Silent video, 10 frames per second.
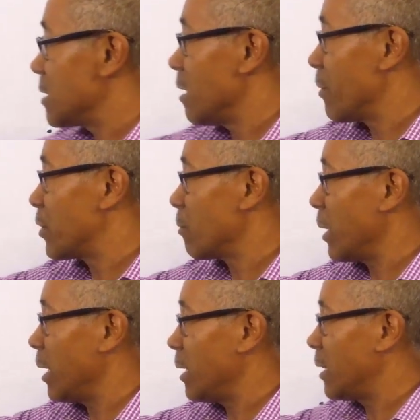is number
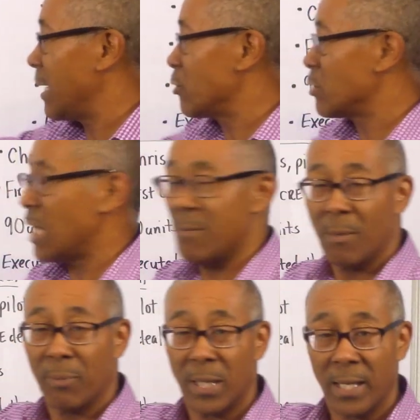three, get your
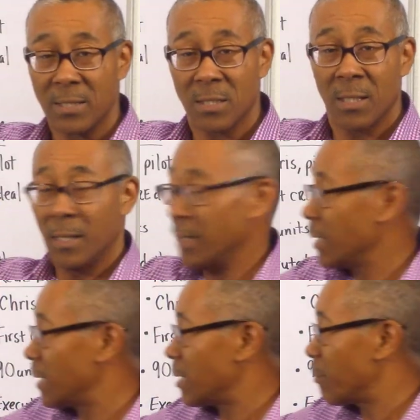team in place.
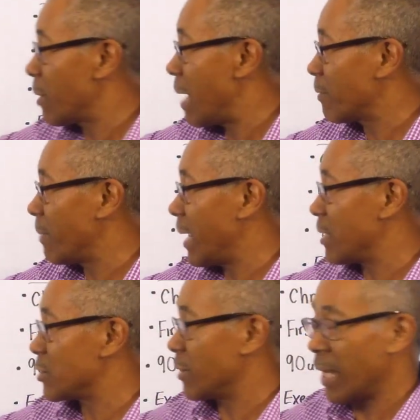Get a property
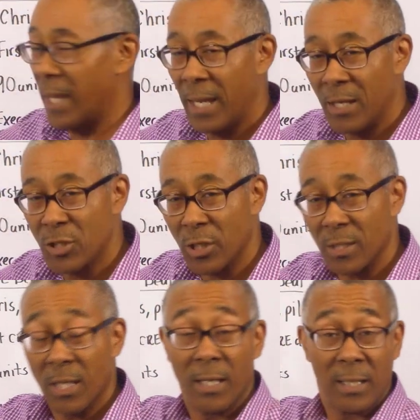manager,
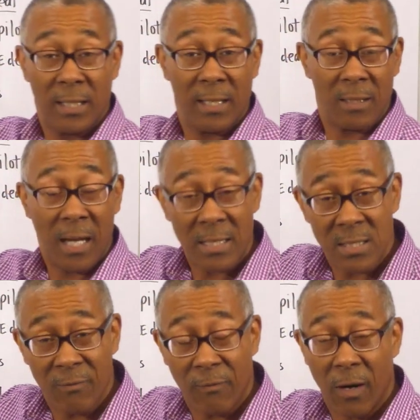agent, get
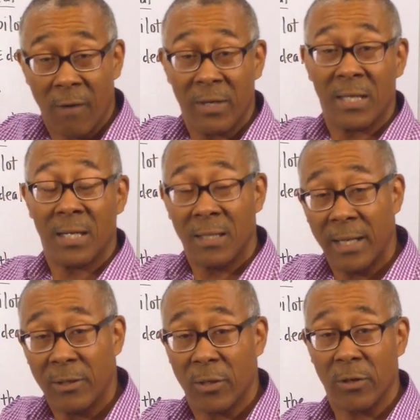us involved, get a
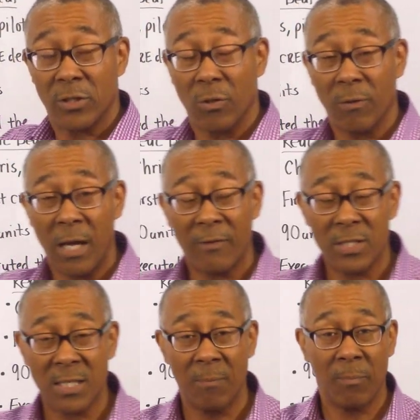lender. So
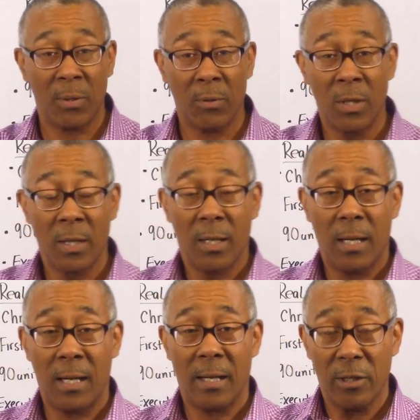assemble
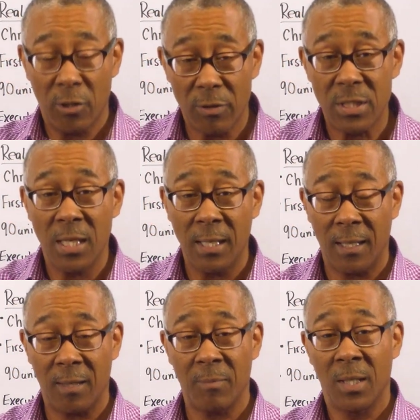uh, your
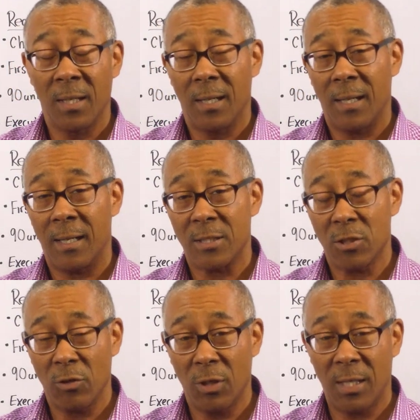team uh,
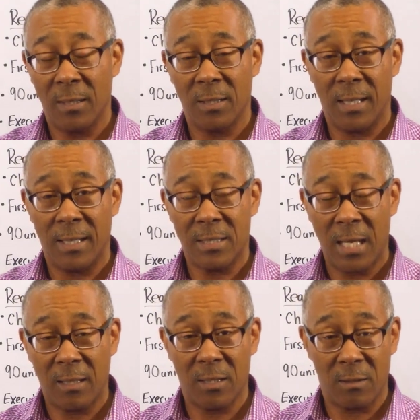so you can uh,
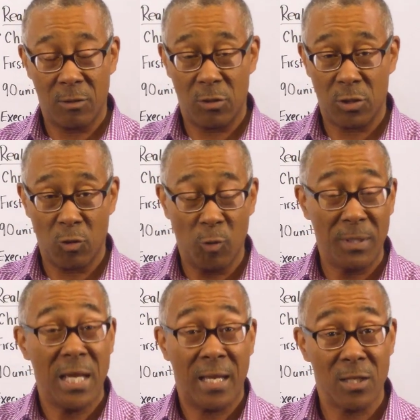take, the, so
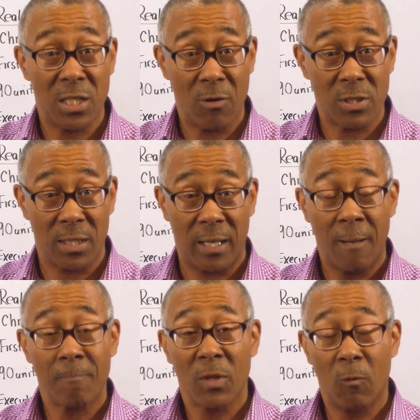you'll be taken
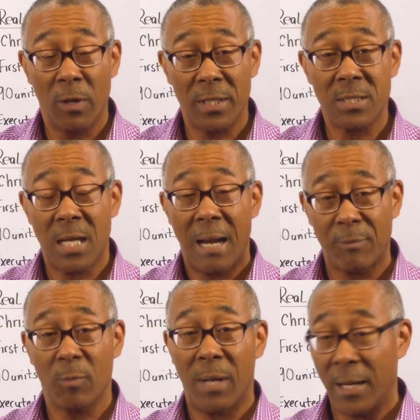seriously when it's
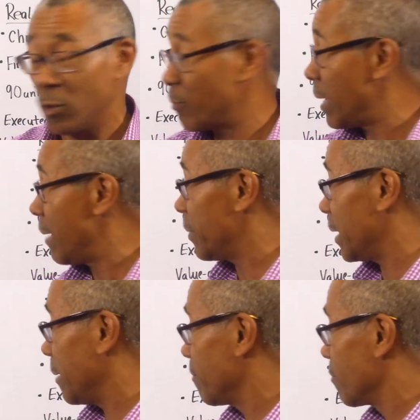time to buy your
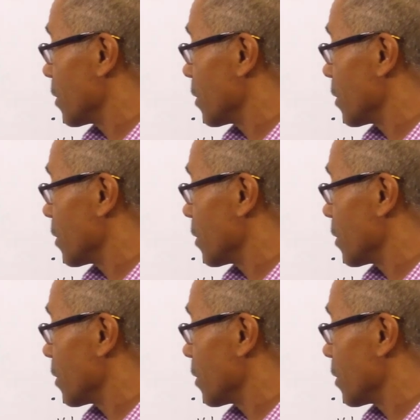property.